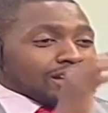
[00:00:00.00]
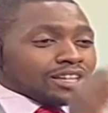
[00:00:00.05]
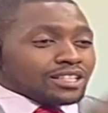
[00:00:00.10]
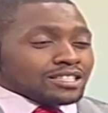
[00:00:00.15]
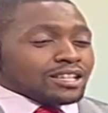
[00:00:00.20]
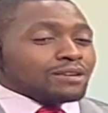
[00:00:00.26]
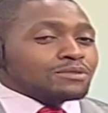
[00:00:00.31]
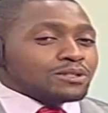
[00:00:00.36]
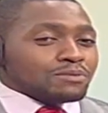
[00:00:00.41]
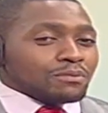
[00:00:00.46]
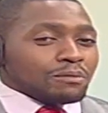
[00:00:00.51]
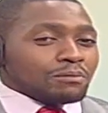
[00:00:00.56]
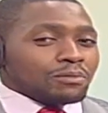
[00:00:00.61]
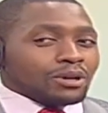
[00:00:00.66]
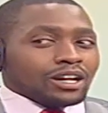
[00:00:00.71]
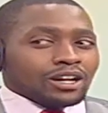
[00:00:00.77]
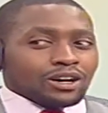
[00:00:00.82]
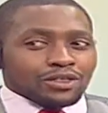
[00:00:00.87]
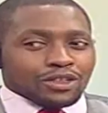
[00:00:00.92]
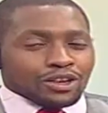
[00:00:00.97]
James
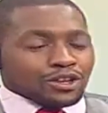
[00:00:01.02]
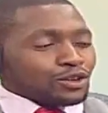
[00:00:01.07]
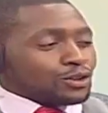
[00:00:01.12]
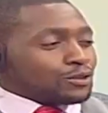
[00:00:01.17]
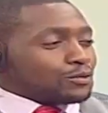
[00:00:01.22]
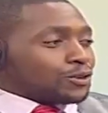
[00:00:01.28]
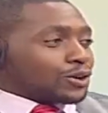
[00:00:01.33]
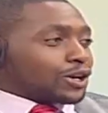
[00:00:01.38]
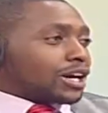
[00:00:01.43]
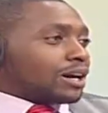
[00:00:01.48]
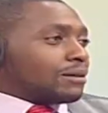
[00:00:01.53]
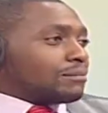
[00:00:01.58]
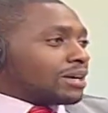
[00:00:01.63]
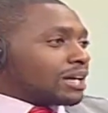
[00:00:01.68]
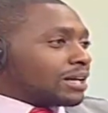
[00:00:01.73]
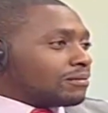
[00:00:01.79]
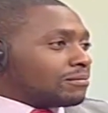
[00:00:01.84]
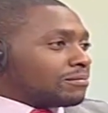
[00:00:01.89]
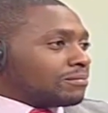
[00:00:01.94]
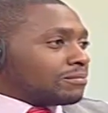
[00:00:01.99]
Mamboleo, thank you for
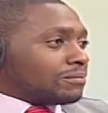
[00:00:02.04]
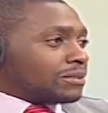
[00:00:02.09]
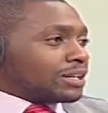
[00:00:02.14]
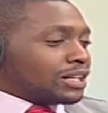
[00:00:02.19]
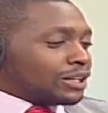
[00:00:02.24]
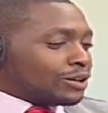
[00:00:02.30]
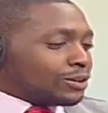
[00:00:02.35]
coming. Milly